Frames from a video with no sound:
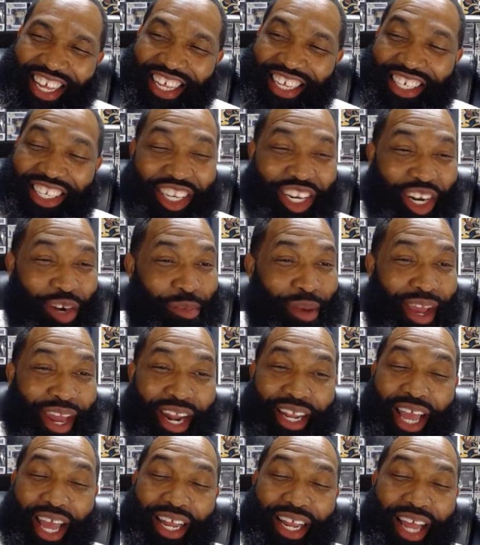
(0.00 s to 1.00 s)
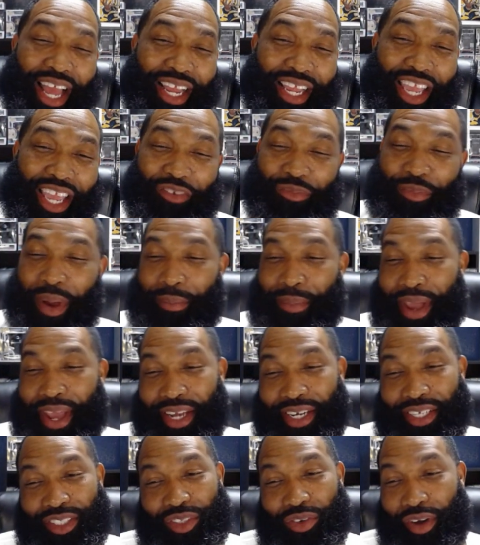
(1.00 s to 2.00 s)
Look, Herbert, I give my man
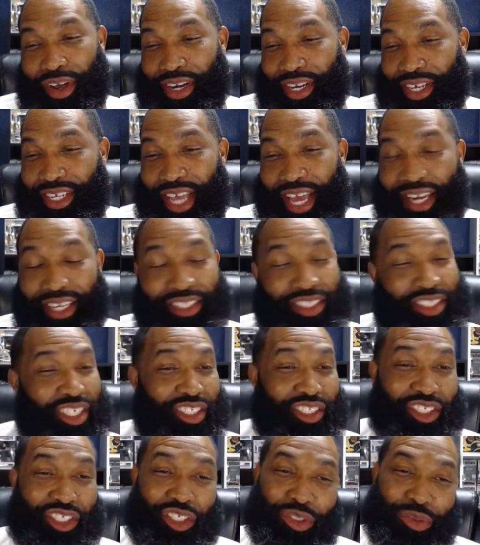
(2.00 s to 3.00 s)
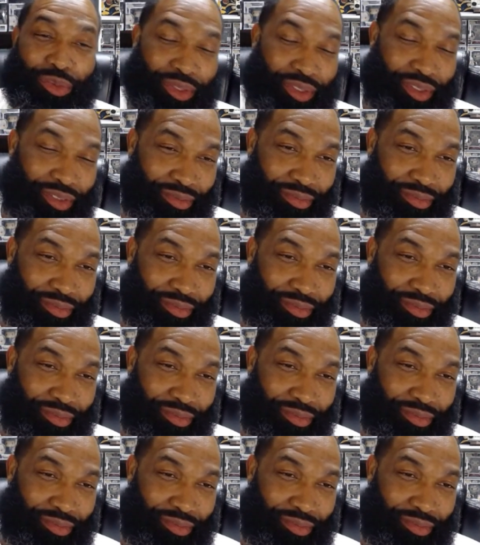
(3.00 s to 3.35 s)
his credit. He got a sense of humor.